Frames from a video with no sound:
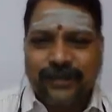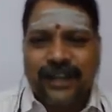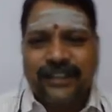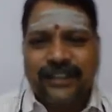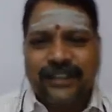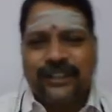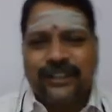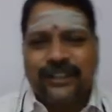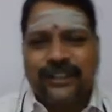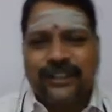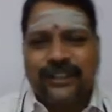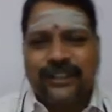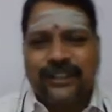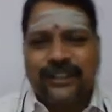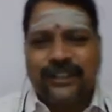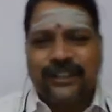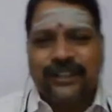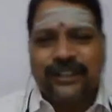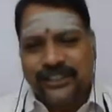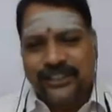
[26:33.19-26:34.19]
and it was
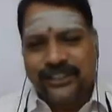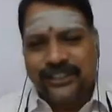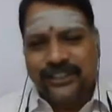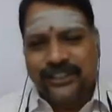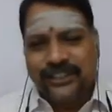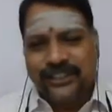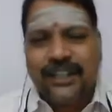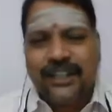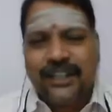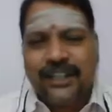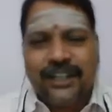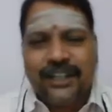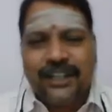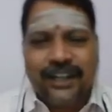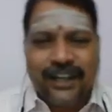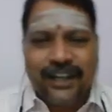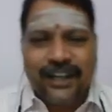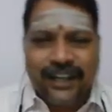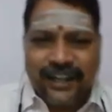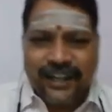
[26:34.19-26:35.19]
abolished
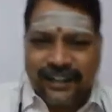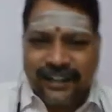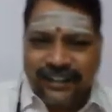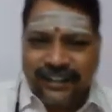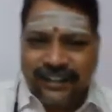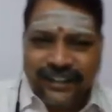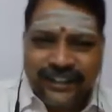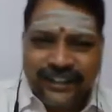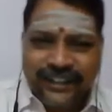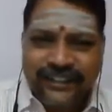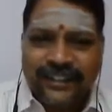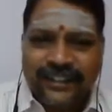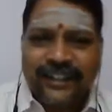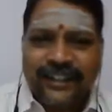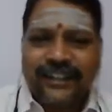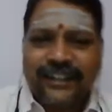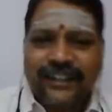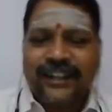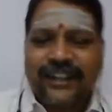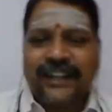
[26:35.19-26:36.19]
in
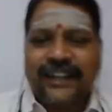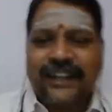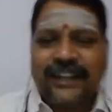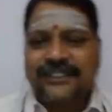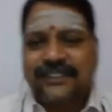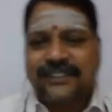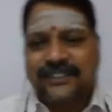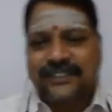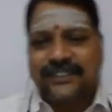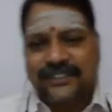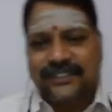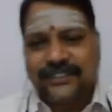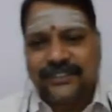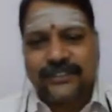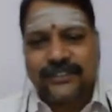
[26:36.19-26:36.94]
1960s.